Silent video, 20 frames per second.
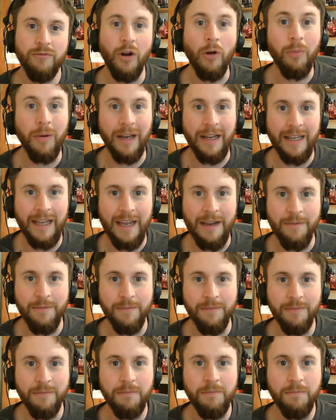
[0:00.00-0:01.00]
role-playing
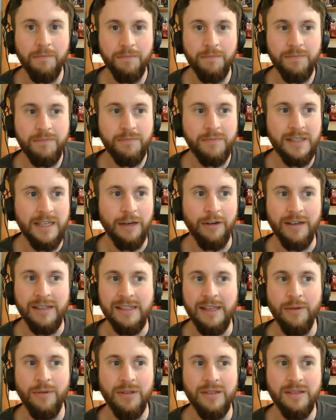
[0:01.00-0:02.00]
game series.
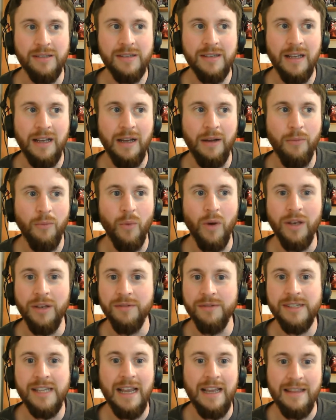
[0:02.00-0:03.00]
There was
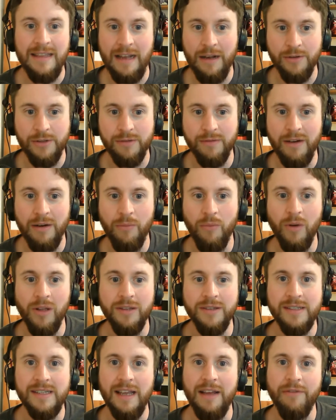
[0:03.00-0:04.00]
one set in the Outer Rim,
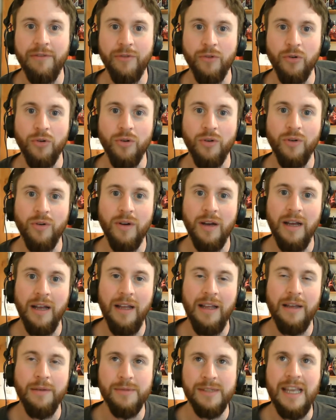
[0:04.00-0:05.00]
one set for
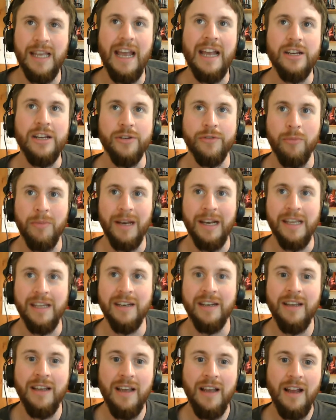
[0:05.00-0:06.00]
it was the Age of
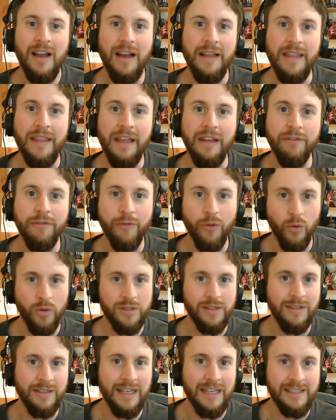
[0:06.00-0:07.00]
Rebellion, and then
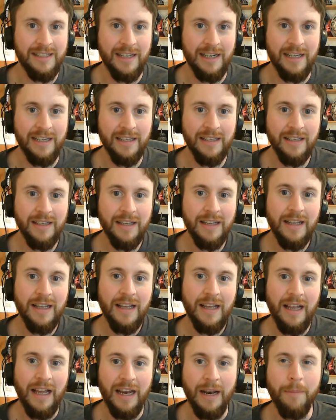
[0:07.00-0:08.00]
Force and Destiny.
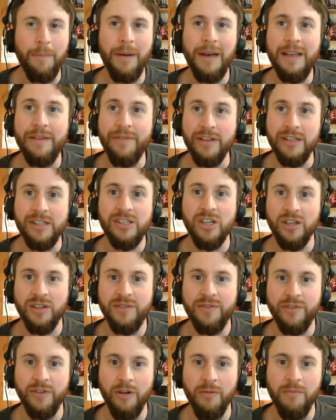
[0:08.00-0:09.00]
And I believe it's
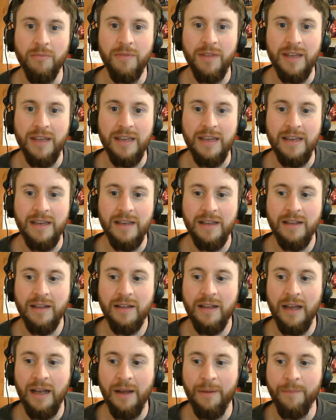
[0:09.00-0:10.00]
just from the
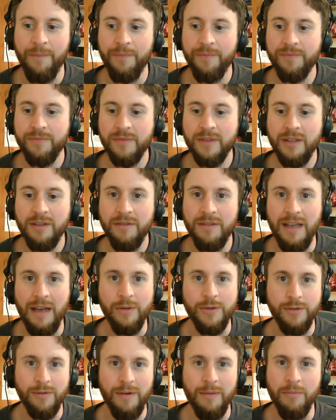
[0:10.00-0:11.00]

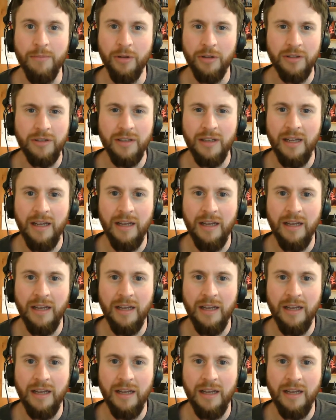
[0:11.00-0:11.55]
Outer Rim book,